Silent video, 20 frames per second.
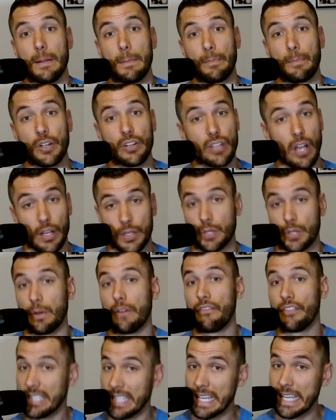There's also a
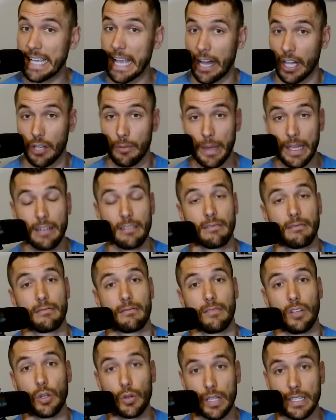fatigue element.
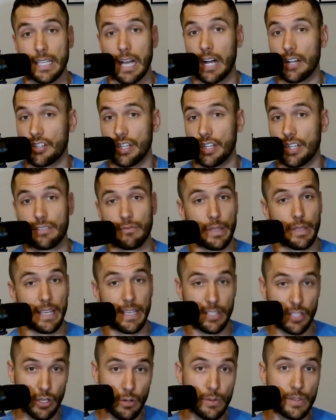Luka Doncic, with
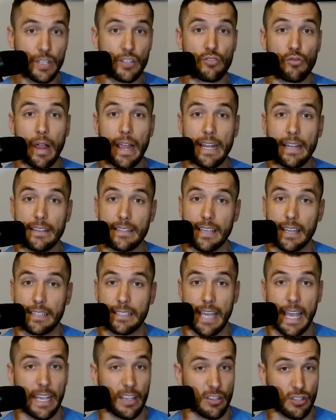his usage rate, is going to
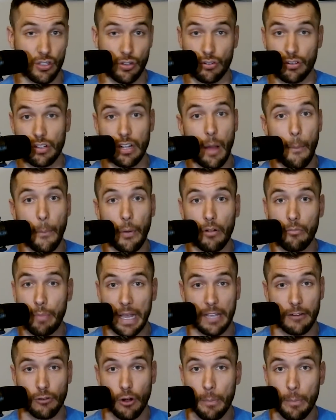take a certain number of
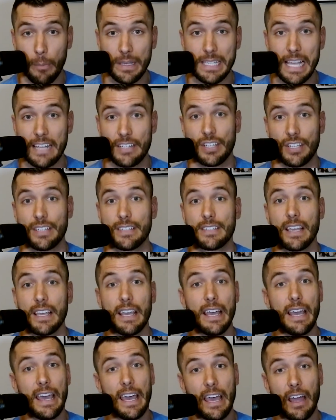pick and roll possessions,
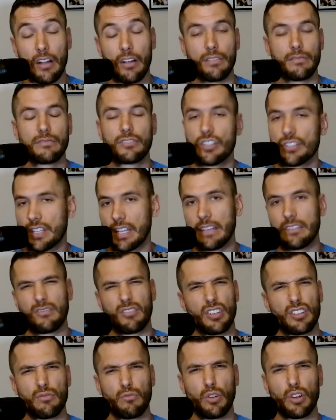or just
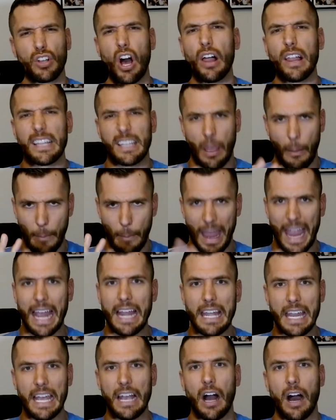we'll call it
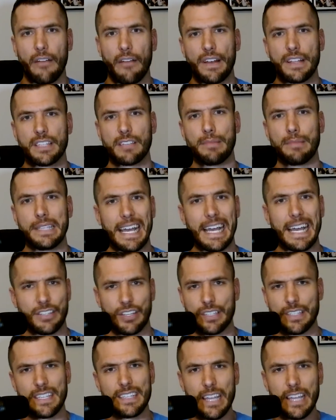commanding offensive
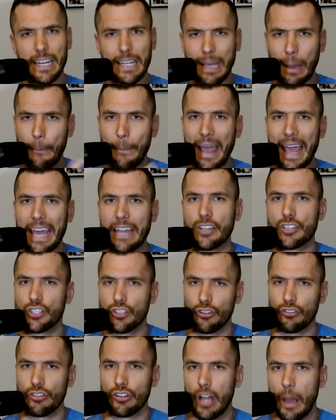possessions. He's going to command a
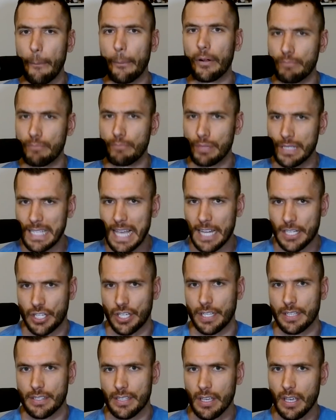certain number of
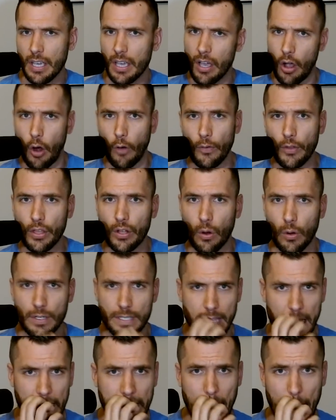possessions over the course
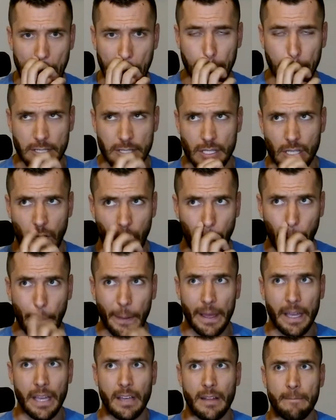of that game. So
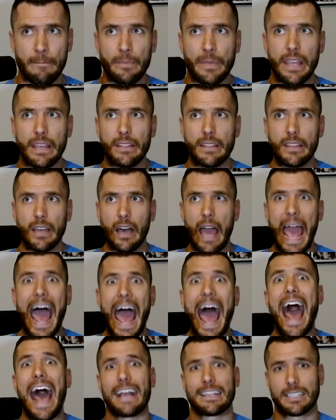the
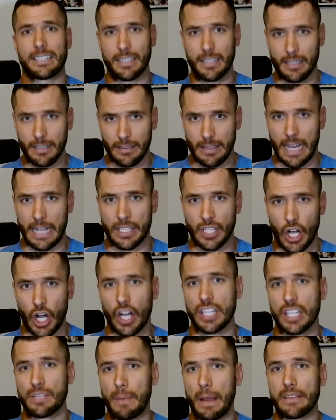ask that's
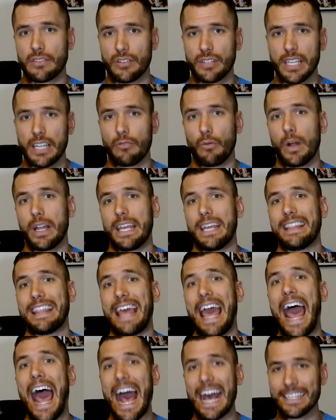on Spencer Dinwiddie and
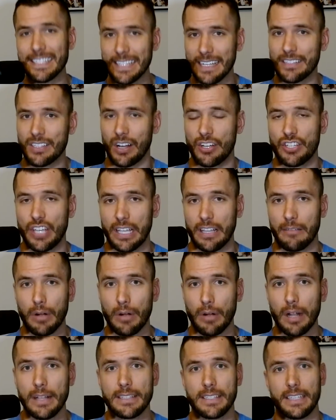the ask that's on Jalen
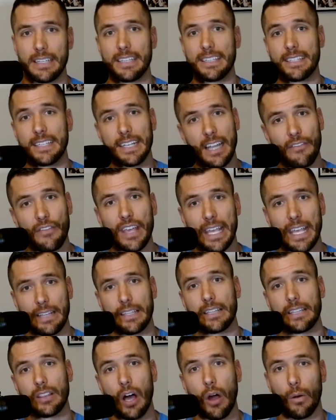Brunson is
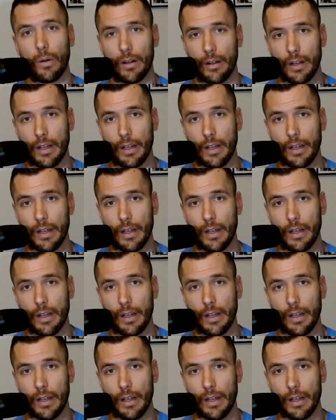significantly lower.